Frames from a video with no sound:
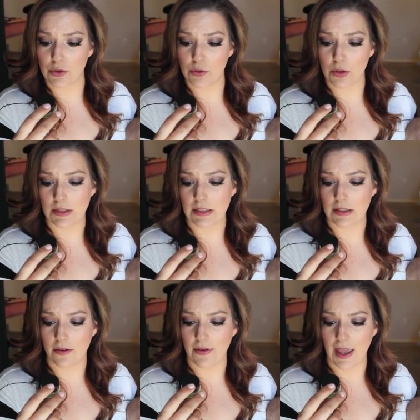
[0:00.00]
sources
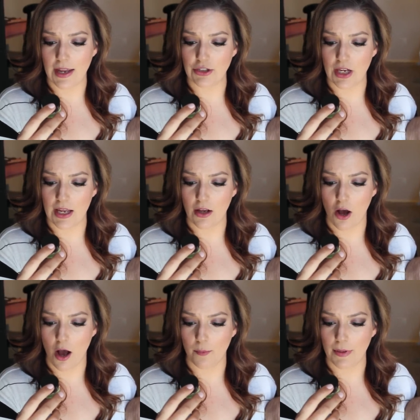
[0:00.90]
of AHA
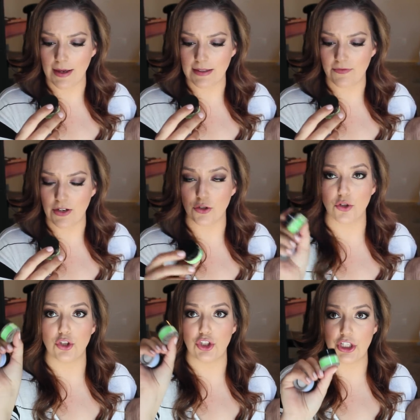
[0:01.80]
complex
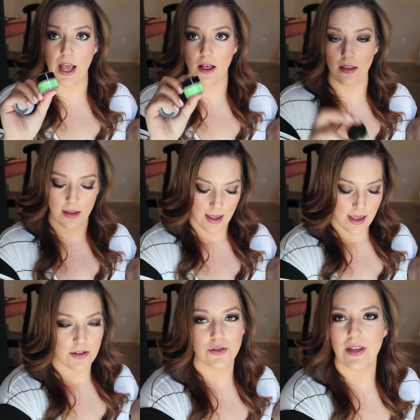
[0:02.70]
facial gel
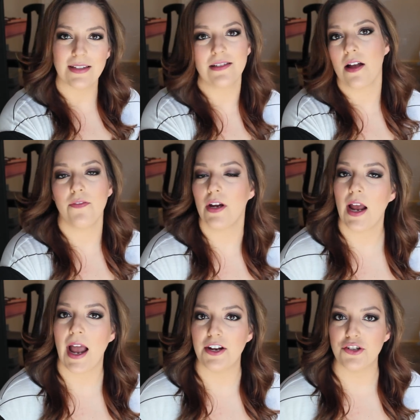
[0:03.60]
so that's not very
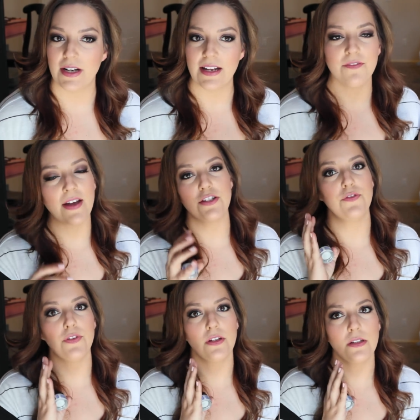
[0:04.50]
hydrating. In fact, you
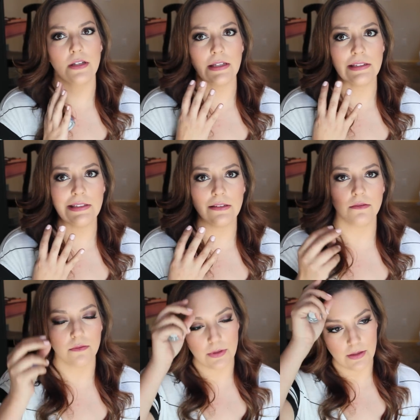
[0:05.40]
feel a little like,
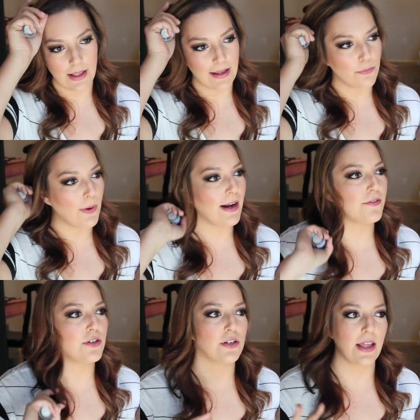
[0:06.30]
when, like right
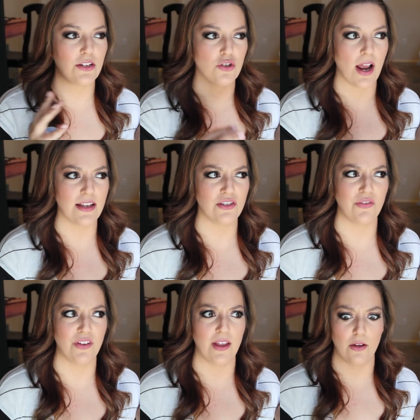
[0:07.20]
after it like dries, you
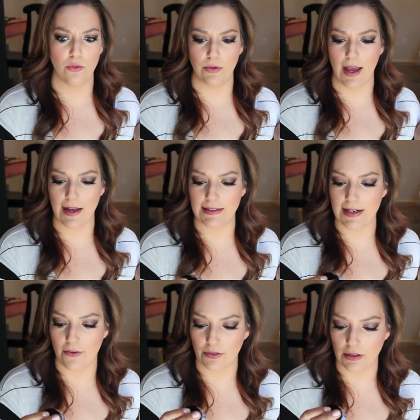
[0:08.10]
feel like, oh yeah, I
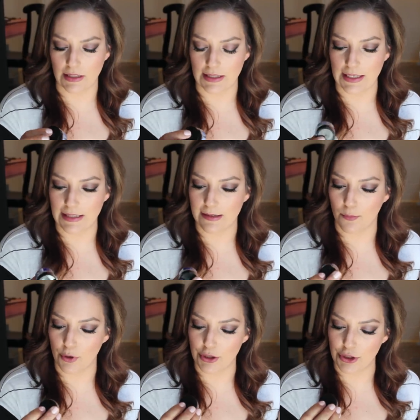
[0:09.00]
definitely need some
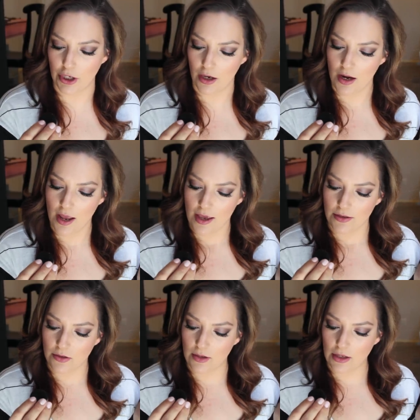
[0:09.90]
moisture.
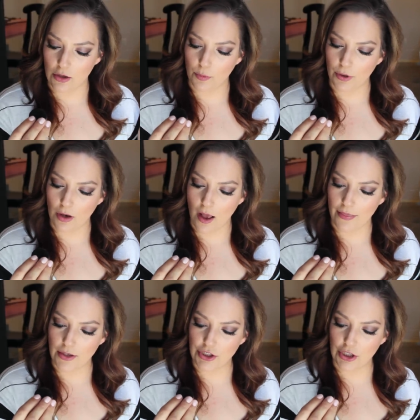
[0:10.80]
So then you put
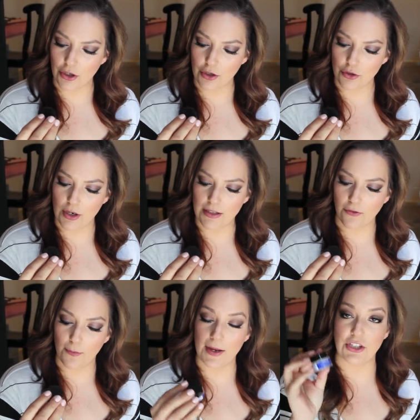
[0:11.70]
on the Sheer
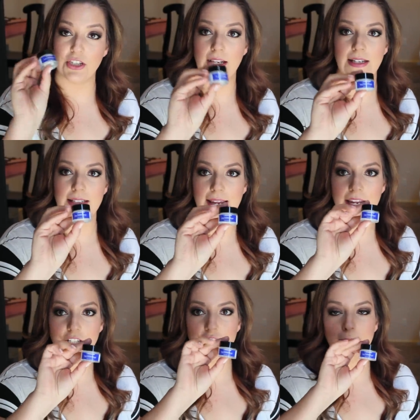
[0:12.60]
Transformation
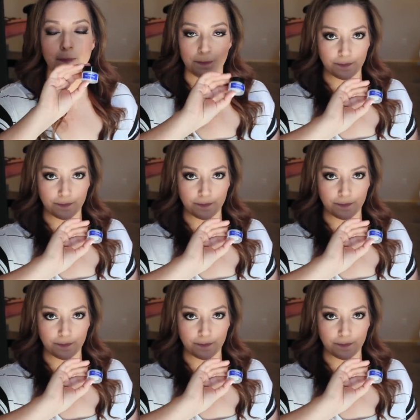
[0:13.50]
Anti-Aging